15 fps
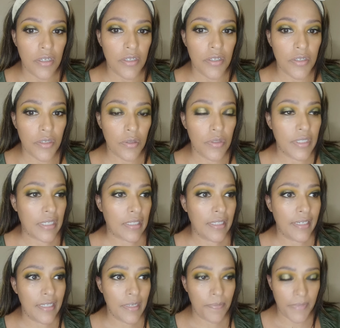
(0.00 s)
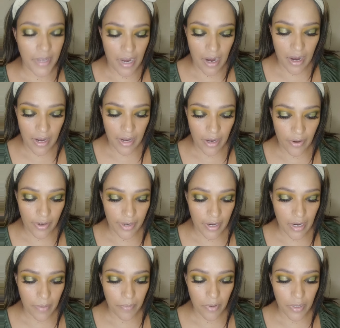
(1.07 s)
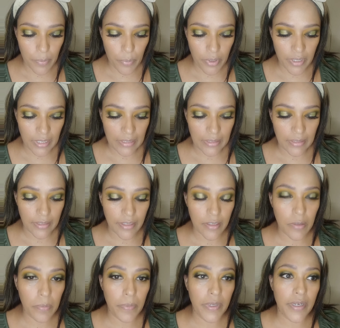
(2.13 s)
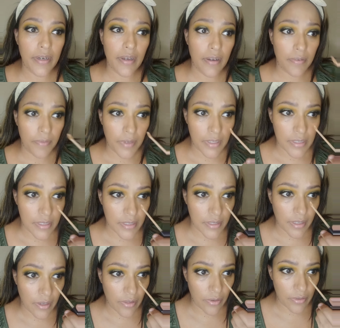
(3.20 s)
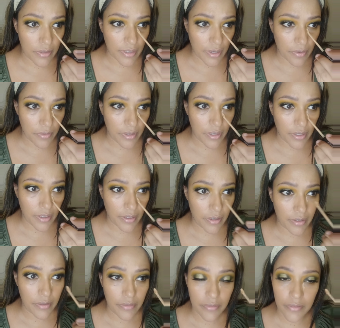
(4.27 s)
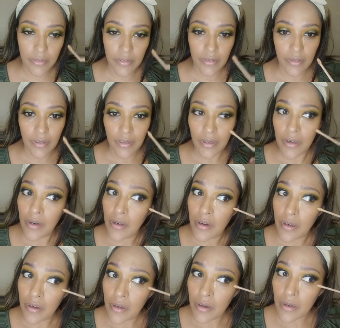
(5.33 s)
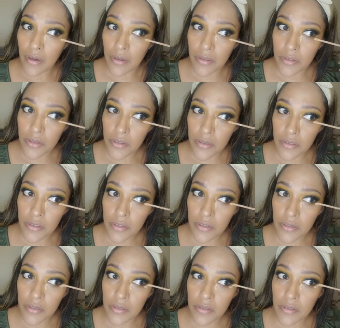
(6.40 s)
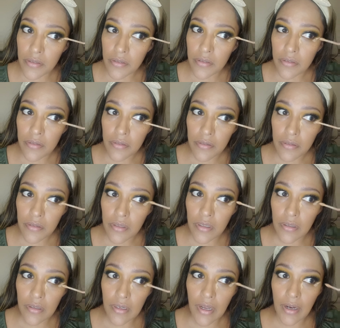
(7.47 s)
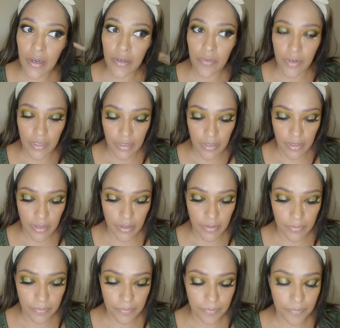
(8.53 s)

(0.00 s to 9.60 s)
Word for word: So to clean up the eye area, I'm going to put a little bit of concealer down here and just a little line right there,